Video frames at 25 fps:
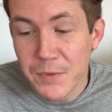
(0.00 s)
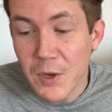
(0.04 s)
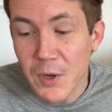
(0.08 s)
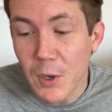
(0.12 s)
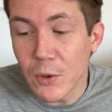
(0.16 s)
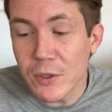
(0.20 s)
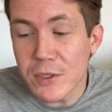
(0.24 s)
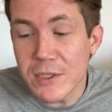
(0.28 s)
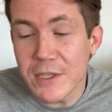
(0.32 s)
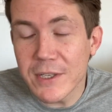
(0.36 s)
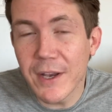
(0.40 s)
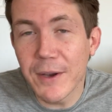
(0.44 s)

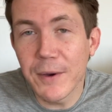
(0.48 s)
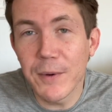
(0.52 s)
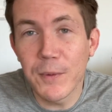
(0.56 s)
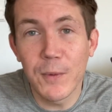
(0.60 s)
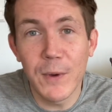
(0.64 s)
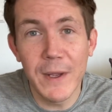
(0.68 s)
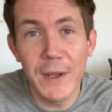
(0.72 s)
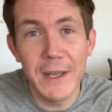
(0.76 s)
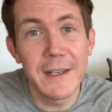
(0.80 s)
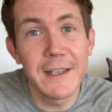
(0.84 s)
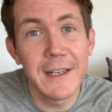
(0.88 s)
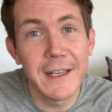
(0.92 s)
Also,
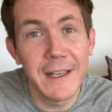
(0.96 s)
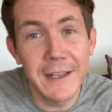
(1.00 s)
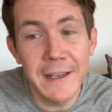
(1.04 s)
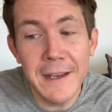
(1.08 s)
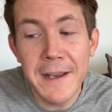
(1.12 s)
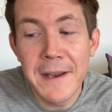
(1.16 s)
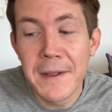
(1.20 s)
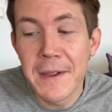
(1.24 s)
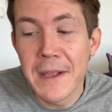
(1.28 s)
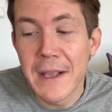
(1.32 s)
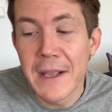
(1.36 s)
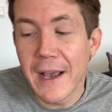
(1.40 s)

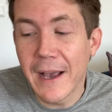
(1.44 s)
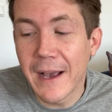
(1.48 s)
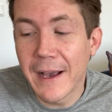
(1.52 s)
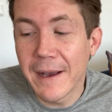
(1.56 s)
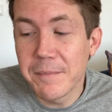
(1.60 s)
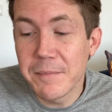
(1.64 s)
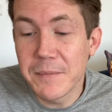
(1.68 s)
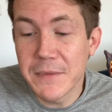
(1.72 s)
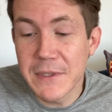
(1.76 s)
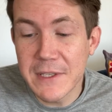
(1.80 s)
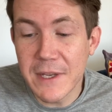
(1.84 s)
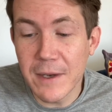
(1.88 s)
weirdly,
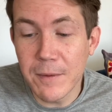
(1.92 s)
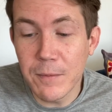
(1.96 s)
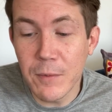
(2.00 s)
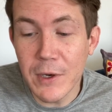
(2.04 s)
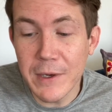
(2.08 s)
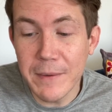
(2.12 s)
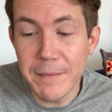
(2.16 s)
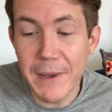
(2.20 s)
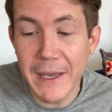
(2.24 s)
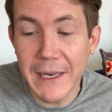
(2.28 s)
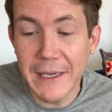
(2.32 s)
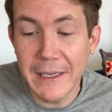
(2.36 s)
um,
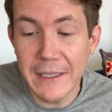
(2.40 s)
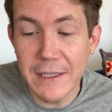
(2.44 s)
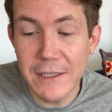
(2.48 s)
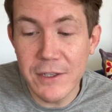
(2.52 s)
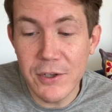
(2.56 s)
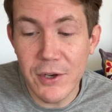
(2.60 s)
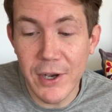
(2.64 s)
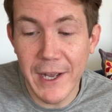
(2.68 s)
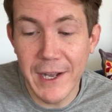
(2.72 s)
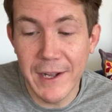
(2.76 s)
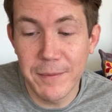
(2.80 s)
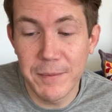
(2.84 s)
someone may need
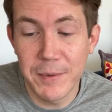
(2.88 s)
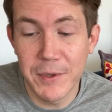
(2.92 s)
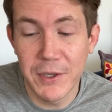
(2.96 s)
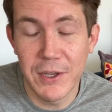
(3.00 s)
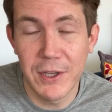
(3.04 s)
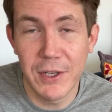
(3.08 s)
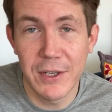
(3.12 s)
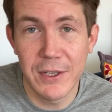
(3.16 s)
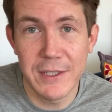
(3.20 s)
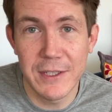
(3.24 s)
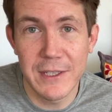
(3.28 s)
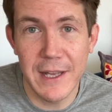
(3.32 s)
your help on
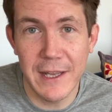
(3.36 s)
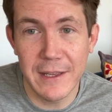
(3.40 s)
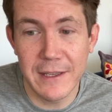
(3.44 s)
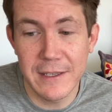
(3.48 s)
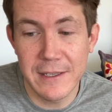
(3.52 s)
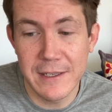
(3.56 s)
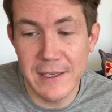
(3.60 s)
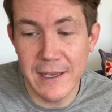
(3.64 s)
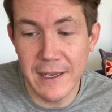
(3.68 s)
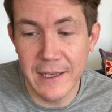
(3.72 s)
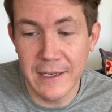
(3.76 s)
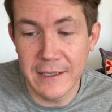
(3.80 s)
Thursday the
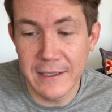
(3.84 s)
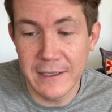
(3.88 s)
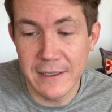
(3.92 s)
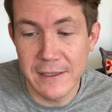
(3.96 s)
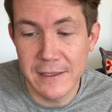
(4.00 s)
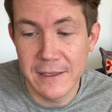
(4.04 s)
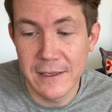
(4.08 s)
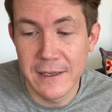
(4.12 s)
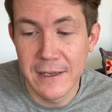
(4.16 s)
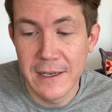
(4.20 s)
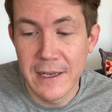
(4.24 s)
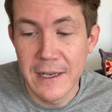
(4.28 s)

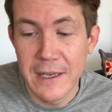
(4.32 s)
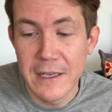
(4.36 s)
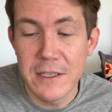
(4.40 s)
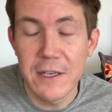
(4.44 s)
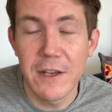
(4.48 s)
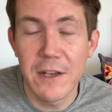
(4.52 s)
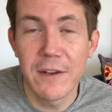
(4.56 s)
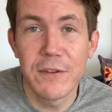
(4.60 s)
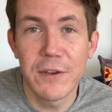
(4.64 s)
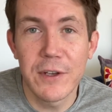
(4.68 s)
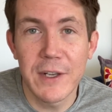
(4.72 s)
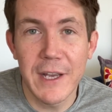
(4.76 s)
sixth. So
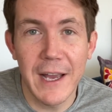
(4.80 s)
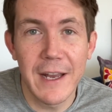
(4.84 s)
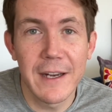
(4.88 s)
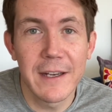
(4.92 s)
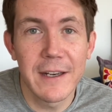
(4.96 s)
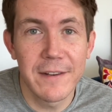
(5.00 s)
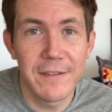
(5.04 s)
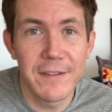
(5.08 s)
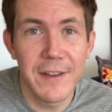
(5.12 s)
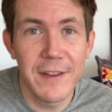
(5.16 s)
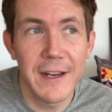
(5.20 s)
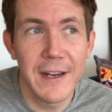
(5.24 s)
if you can
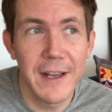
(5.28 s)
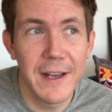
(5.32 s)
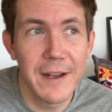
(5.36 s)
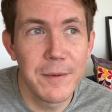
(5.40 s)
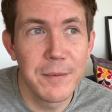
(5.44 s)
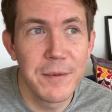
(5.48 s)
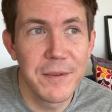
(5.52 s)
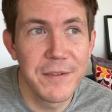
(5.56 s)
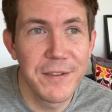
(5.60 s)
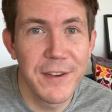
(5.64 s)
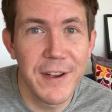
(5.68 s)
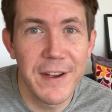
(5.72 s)
give that
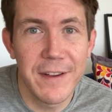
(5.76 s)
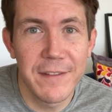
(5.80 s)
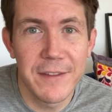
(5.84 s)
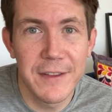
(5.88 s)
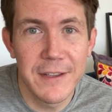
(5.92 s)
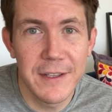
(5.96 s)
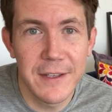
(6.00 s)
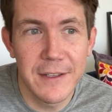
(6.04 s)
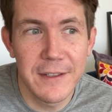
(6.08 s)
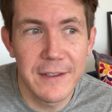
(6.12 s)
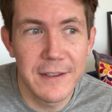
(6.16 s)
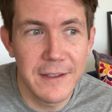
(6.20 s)
help, if you have
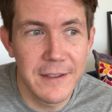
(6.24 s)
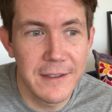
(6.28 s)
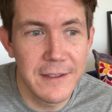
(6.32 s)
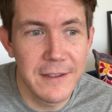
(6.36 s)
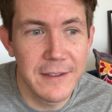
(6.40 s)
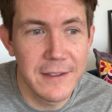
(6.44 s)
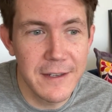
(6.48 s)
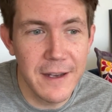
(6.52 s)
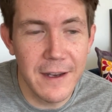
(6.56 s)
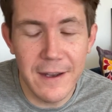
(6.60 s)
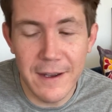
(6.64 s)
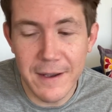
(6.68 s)
the, the
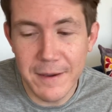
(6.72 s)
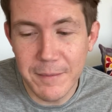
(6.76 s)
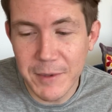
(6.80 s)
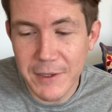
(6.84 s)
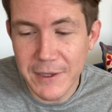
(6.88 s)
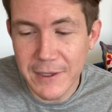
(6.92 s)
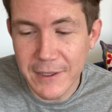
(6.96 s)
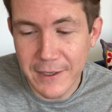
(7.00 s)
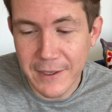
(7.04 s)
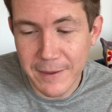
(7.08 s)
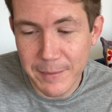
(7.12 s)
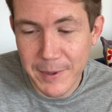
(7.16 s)
time
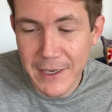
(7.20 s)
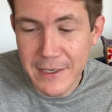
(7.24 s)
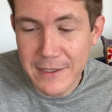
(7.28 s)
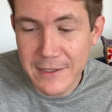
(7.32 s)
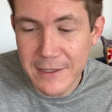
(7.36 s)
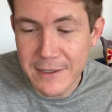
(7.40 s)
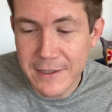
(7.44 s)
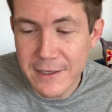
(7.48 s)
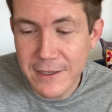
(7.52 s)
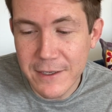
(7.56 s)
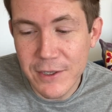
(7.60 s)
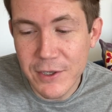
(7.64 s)
and the
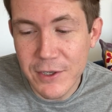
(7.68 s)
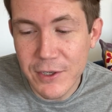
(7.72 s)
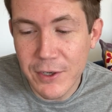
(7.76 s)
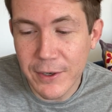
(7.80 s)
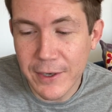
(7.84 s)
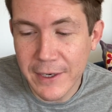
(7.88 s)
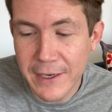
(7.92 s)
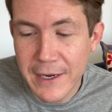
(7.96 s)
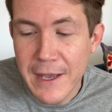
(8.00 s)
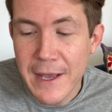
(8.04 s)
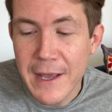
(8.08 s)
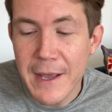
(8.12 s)
capacity to do
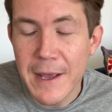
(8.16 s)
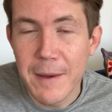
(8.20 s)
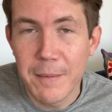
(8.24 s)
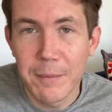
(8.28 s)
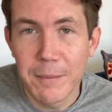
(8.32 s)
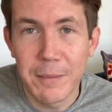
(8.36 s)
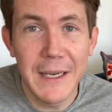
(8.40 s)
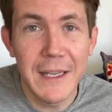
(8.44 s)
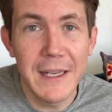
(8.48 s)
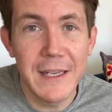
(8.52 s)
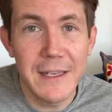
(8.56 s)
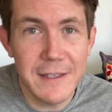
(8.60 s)
it,
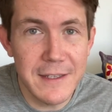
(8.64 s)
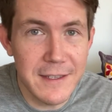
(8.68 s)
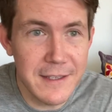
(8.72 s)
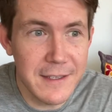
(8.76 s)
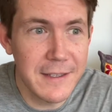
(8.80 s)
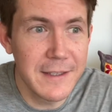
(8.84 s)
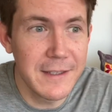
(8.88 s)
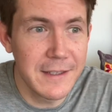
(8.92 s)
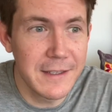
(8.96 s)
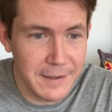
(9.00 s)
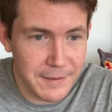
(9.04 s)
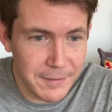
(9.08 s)

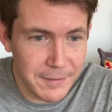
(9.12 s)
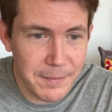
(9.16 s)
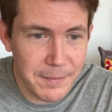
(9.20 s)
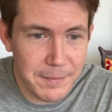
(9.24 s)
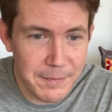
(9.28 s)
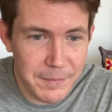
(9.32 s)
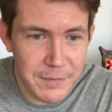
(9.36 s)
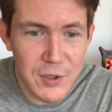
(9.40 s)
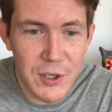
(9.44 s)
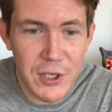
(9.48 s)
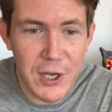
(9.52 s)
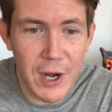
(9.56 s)
please
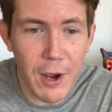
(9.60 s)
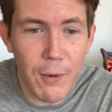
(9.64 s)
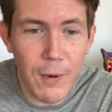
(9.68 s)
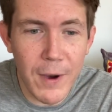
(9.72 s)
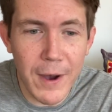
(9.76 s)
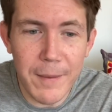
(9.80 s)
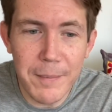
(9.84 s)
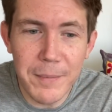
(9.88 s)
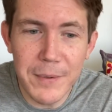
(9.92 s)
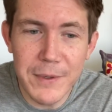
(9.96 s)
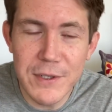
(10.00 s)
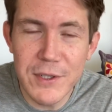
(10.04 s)
show
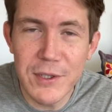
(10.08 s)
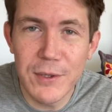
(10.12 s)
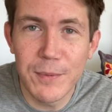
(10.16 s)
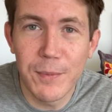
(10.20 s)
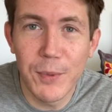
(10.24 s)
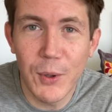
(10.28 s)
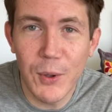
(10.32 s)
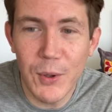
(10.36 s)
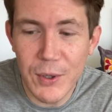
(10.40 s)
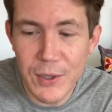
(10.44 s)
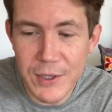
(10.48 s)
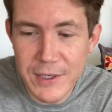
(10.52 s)
up and
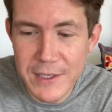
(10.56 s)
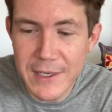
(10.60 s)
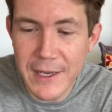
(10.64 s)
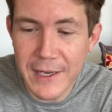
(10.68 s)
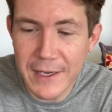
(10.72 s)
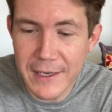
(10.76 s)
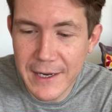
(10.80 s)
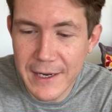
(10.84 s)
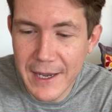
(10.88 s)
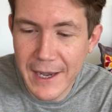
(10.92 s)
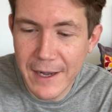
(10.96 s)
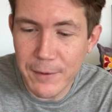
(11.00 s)
support
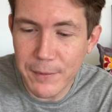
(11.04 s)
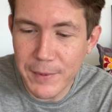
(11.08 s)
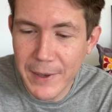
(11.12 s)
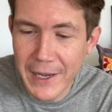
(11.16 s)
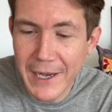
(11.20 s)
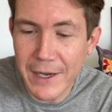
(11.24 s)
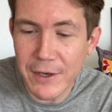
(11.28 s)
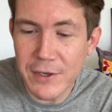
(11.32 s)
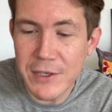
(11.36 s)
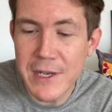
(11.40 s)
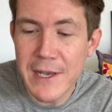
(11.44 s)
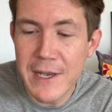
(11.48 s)
and help
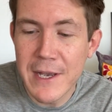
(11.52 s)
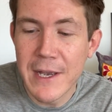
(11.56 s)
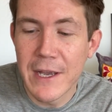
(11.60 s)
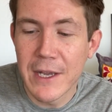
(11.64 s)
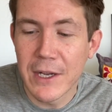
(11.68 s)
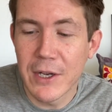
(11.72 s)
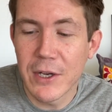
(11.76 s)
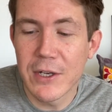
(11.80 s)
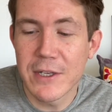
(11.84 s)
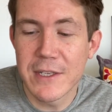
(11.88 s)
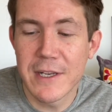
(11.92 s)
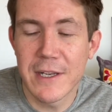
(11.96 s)
out,
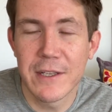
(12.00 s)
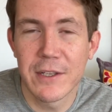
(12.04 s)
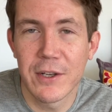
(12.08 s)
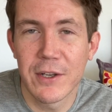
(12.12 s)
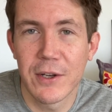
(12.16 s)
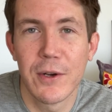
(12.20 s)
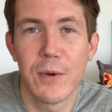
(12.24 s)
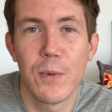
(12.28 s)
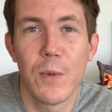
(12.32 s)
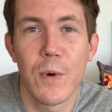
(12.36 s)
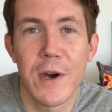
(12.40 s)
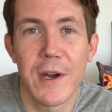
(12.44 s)
because it's
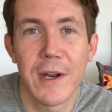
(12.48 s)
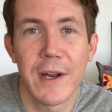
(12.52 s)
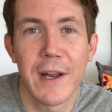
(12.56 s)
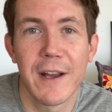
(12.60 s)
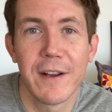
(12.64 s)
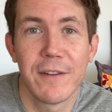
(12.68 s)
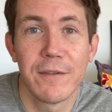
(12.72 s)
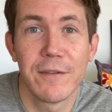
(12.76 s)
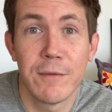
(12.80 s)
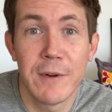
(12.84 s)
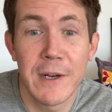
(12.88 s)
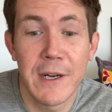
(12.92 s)
going to work
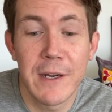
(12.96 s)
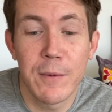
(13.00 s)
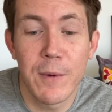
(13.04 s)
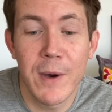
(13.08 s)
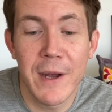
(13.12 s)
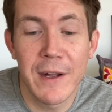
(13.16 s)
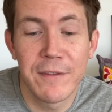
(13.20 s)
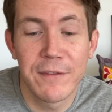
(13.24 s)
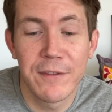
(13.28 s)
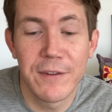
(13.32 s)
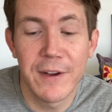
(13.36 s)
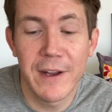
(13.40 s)
out really
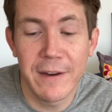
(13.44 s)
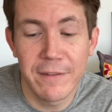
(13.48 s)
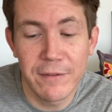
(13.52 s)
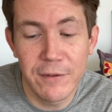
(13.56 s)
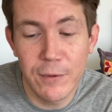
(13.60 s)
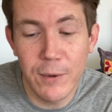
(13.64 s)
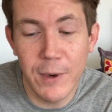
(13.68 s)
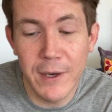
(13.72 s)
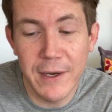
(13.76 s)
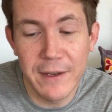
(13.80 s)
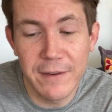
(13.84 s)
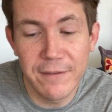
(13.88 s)
well for
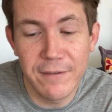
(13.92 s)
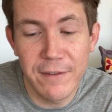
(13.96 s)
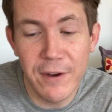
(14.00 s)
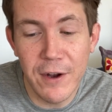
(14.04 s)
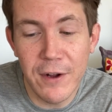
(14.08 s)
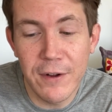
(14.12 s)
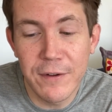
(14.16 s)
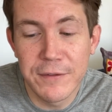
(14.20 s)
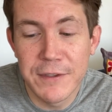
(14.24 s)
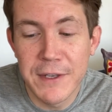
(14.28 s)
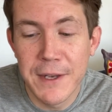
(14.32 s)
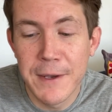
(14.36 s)
everyone
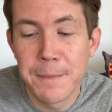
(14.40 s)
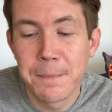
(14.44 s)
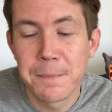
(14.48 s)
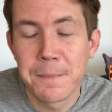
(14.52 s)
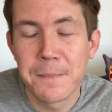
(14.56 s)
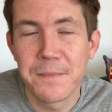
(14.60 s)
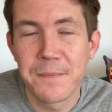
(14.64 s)
involved.